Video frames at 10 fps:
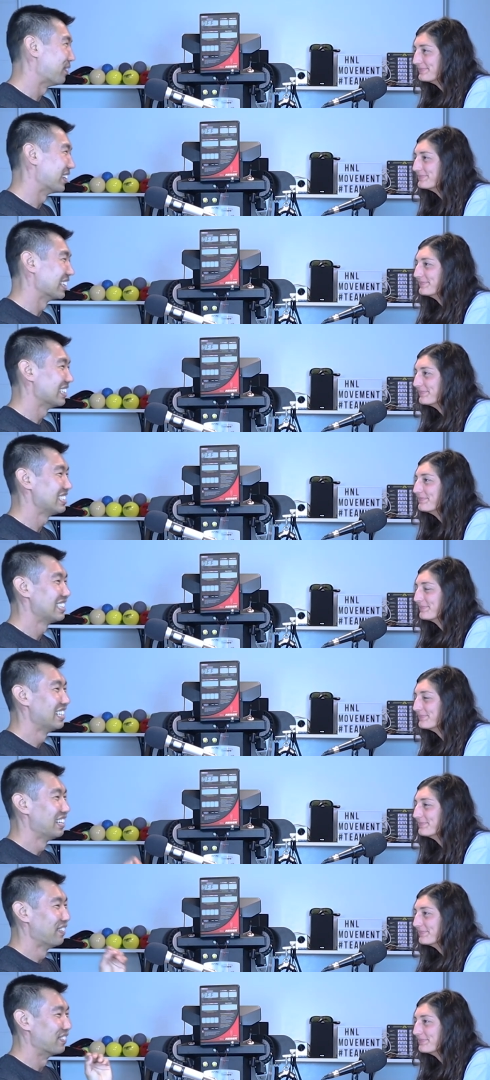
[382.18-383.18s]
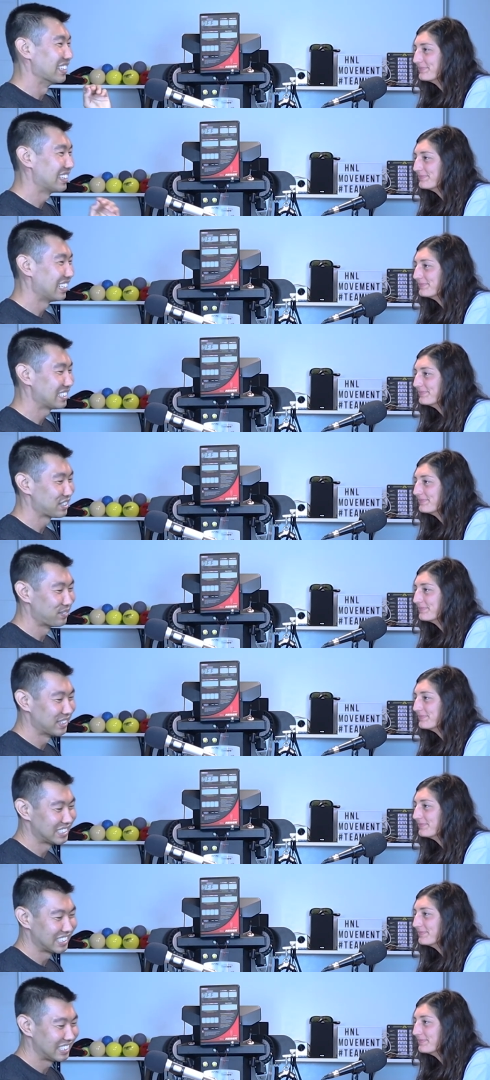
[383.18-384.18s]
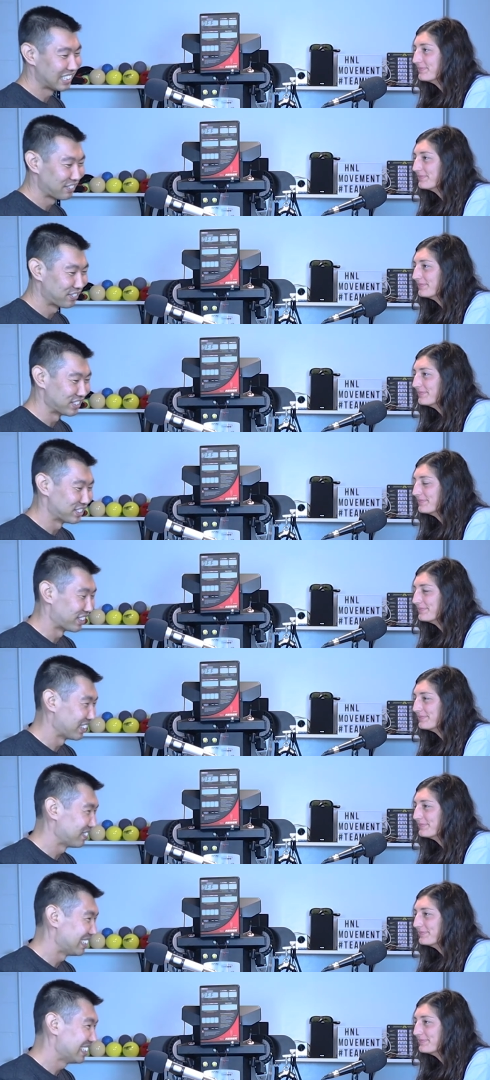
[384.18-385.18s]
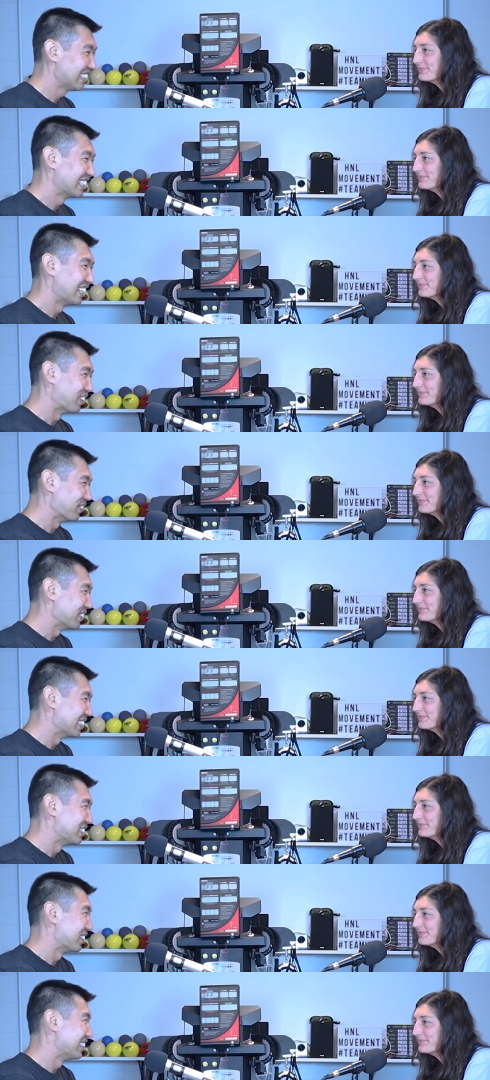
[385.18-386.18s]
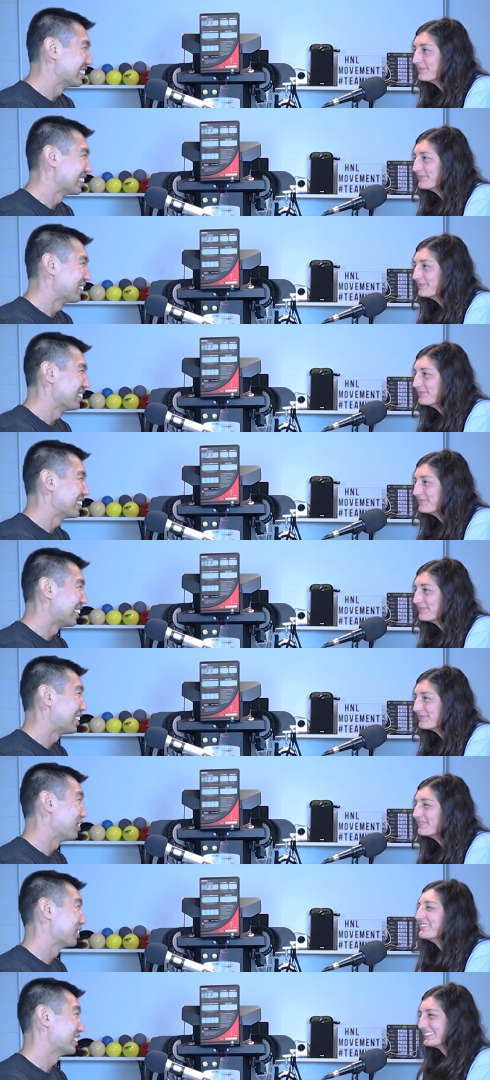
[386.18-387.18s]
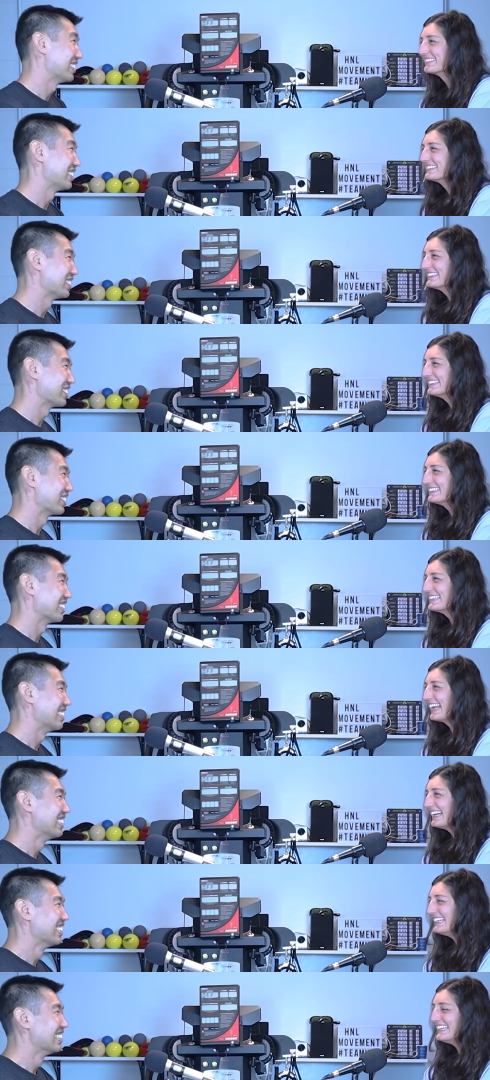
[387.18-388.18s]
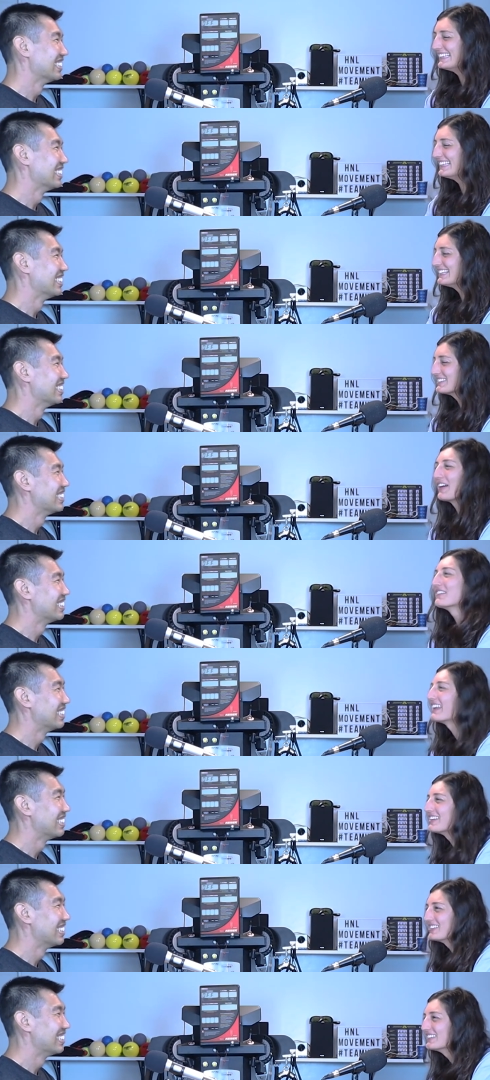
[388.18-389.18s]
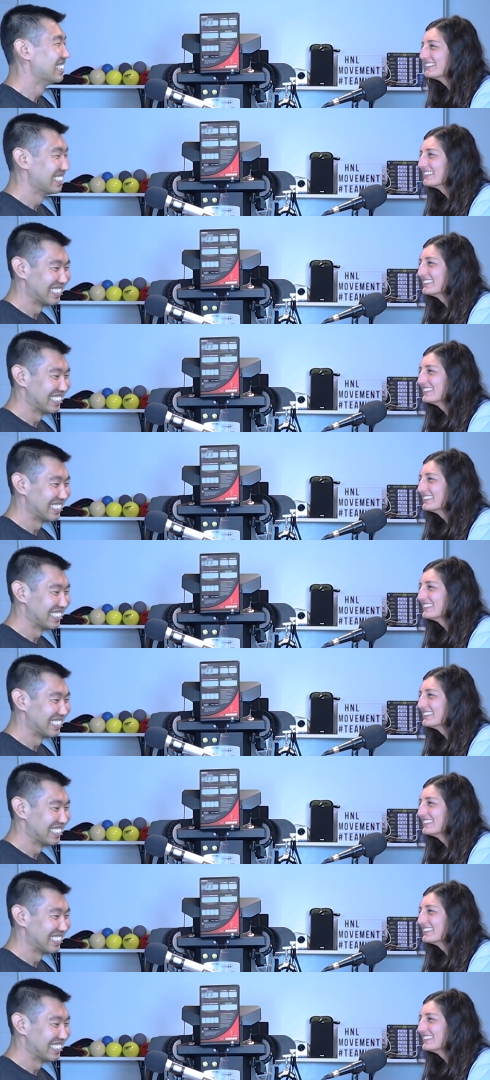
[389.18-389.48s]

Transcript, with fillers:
Speaker 1: up on this. But thanks so much again for joining me. I hope you enjoyed yourself and thank you for sharing your story. I
Speaker 2: did. Thanks for having me, Andrew.